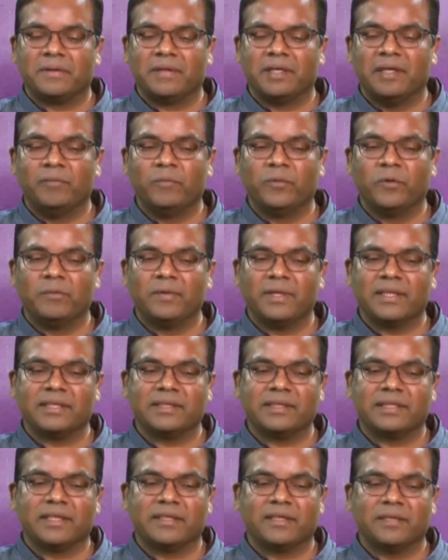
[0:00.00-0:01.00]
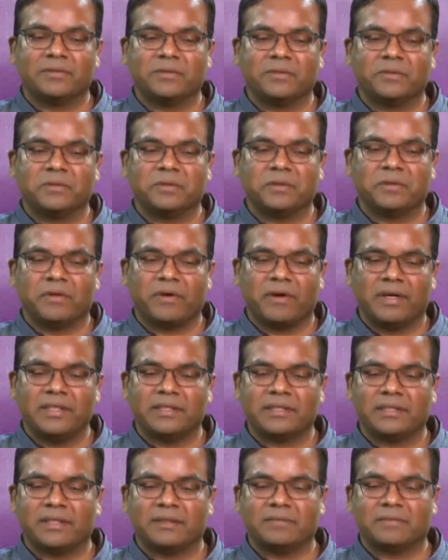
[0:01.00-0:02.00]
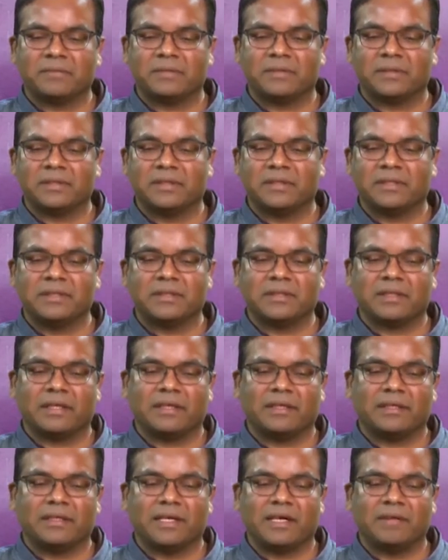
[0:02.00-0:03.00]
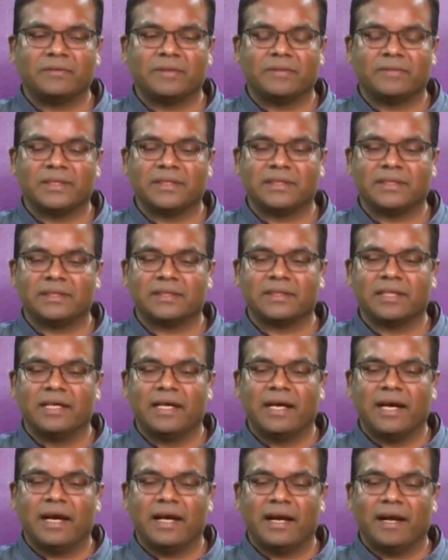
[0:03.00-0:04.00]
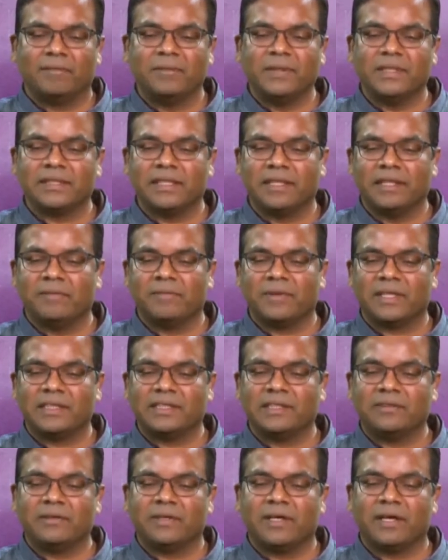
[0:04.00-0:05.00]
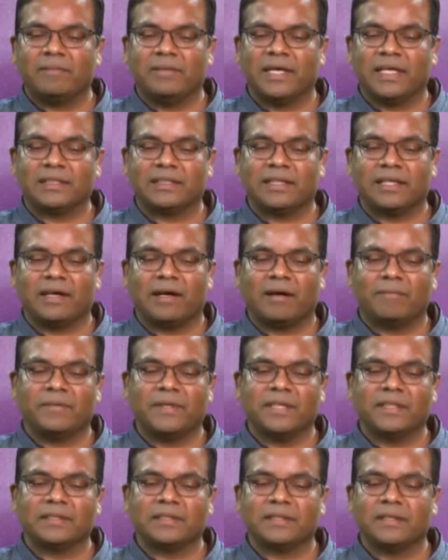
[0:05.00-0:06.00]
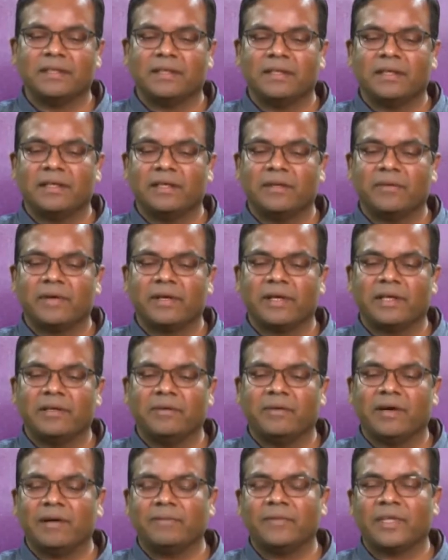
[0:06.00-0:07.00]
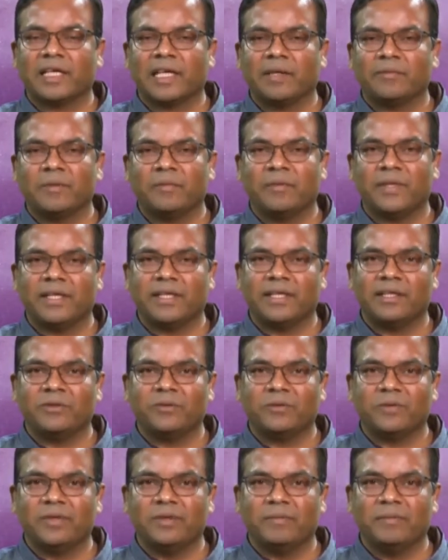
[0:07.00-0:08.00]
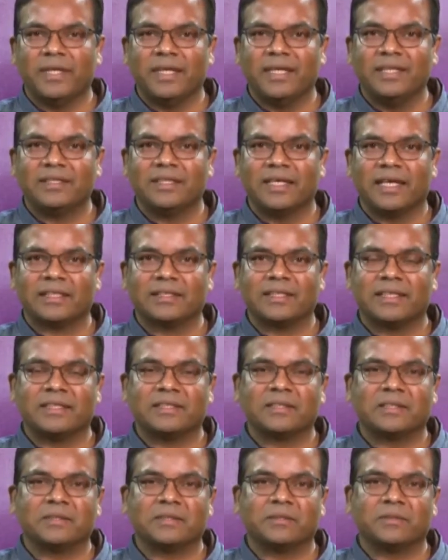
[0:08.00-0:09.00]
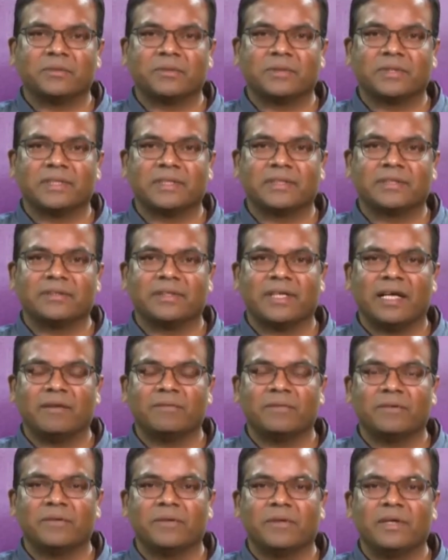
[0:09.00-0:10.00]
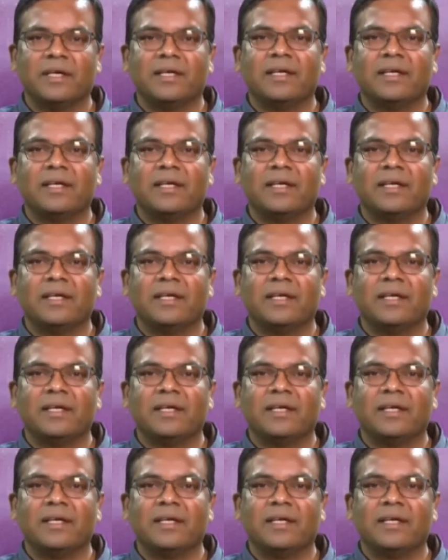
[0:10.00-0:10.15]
improving the signal to noise of these observations. And obviously, once you have X-ray optics, you have the capability to image the X-ray sources. So, therefore,